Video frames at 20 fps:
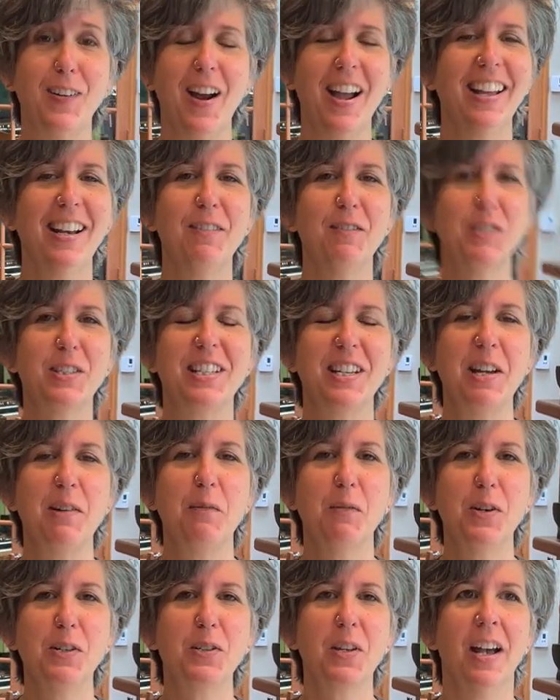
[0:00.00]
right? It was it
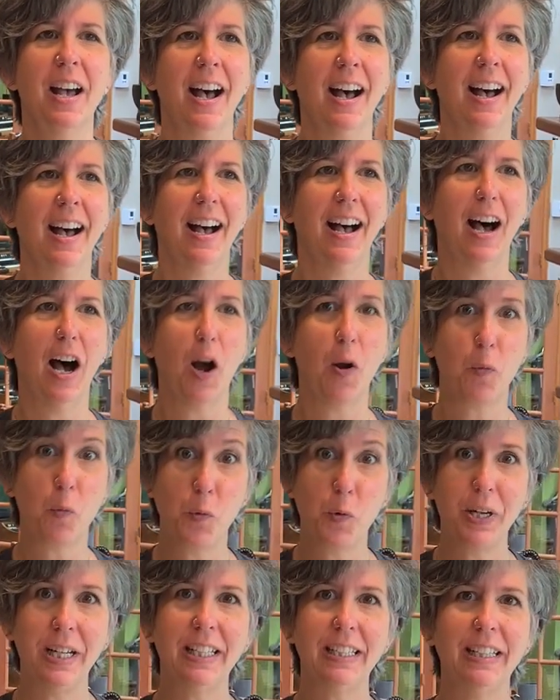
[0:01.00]
was a
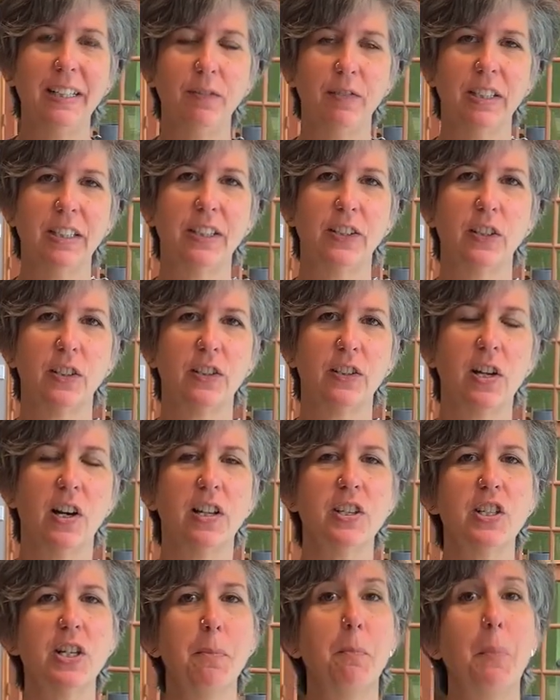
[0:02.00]
really really good
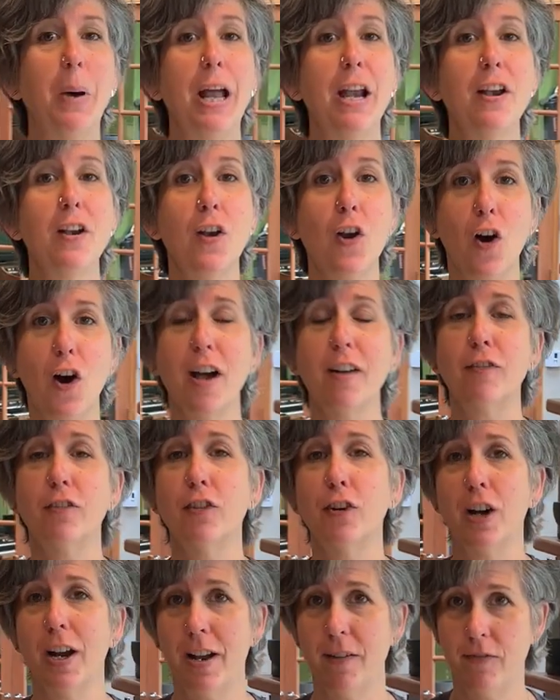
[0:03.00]
congee, but not
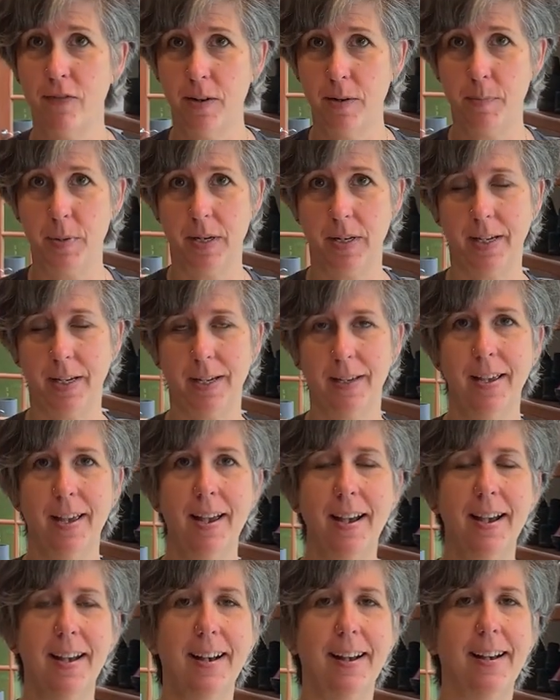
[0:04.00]
for everybody.
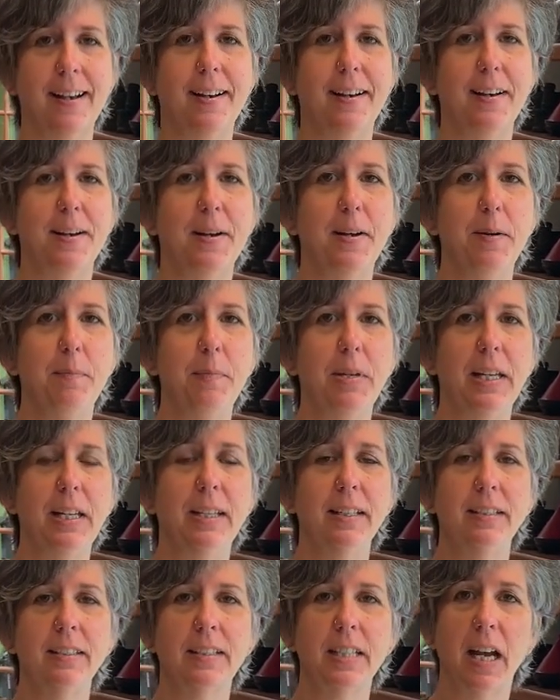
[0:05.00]
Um,
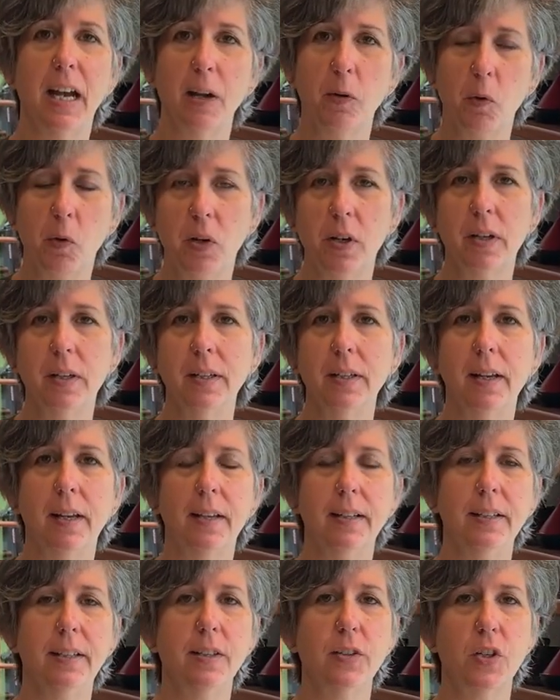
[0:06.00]
in Taiwan
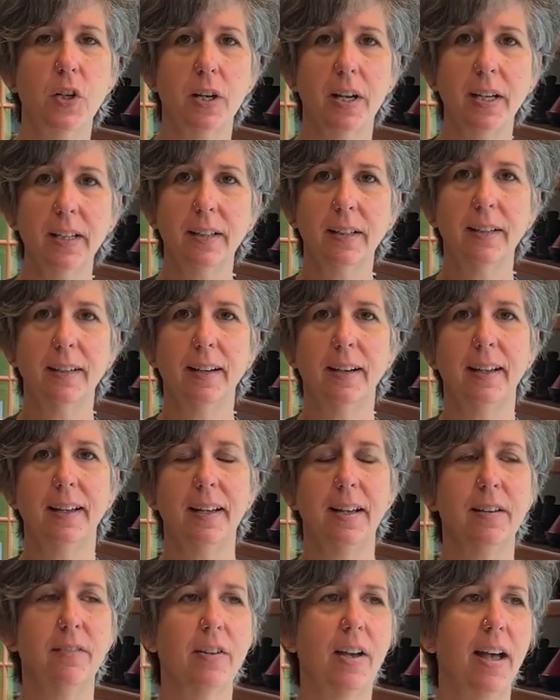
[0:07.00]
and in China, I
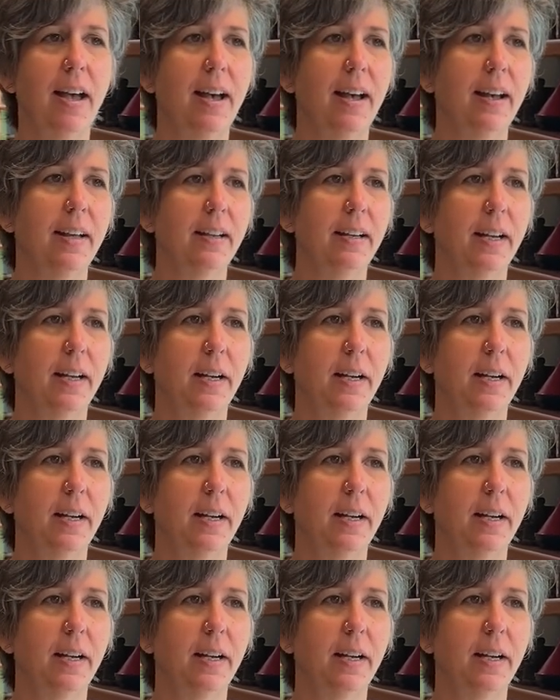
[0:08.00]
have had